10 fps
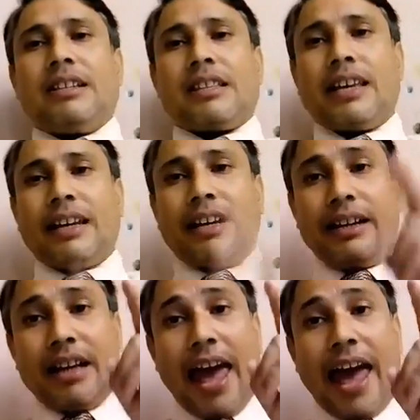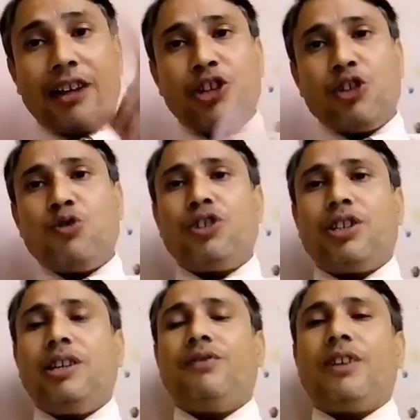second
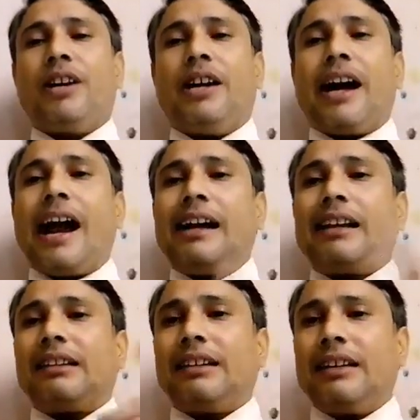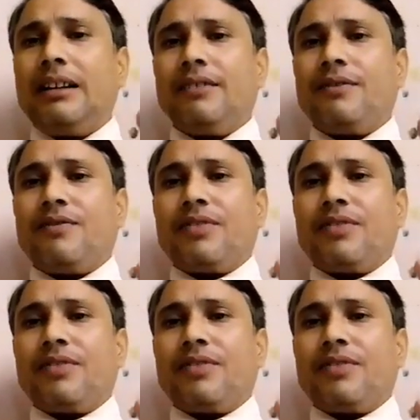executive, and third